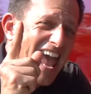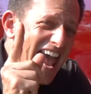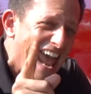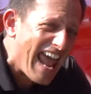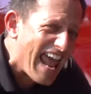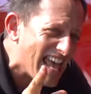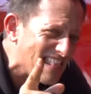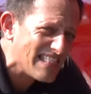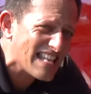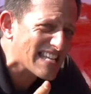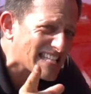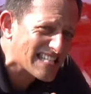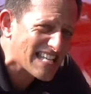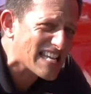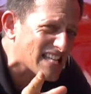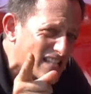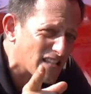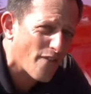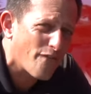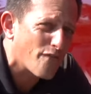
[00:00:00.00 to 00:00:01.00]
and this
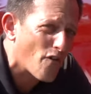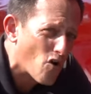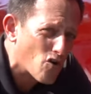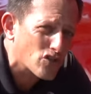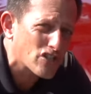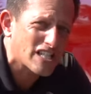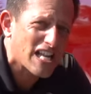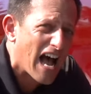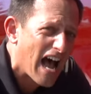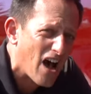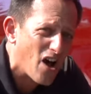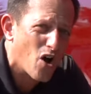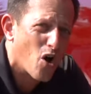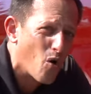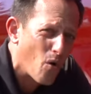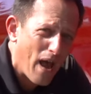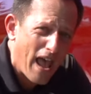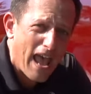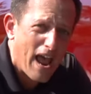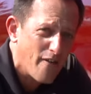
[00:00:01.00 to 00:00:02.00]
is the first
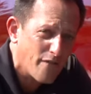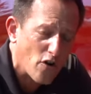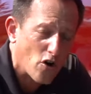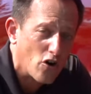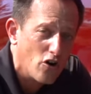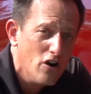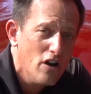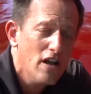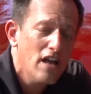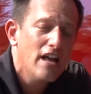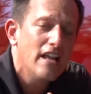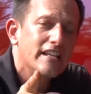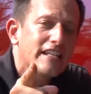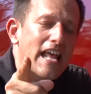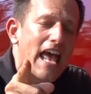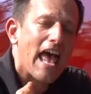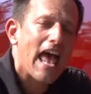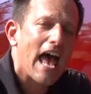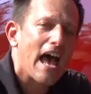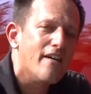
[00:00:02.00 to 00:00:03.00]
Tahoe ever
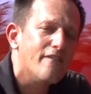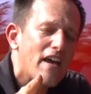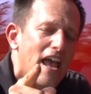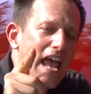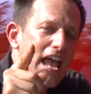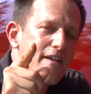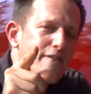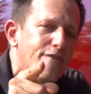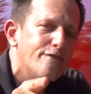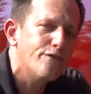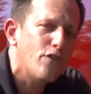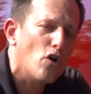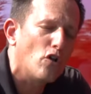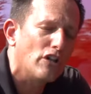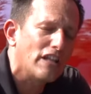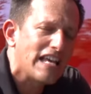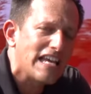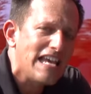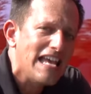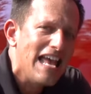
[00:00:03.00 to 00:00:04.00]
to have a
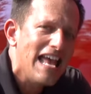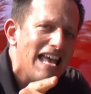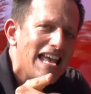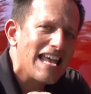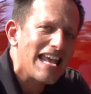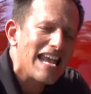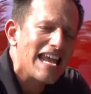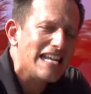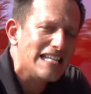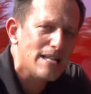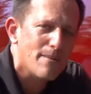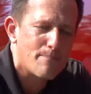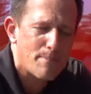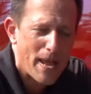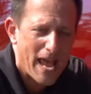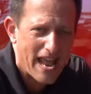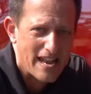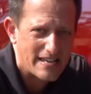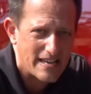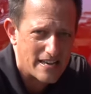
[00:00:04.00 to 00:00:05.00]
fully
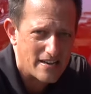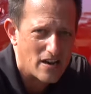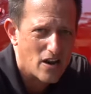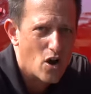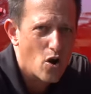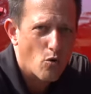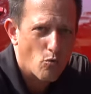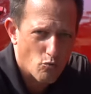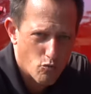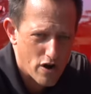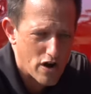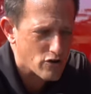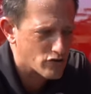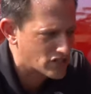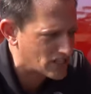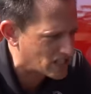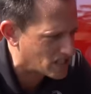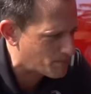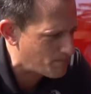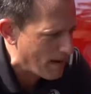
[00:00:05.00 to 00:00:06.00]
independent rear
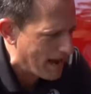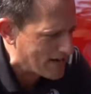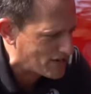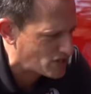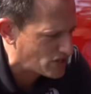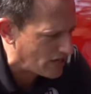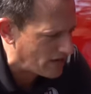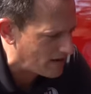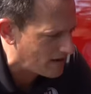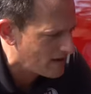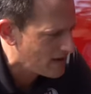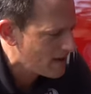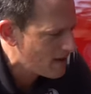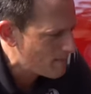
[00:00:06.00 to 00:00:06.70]
suspension.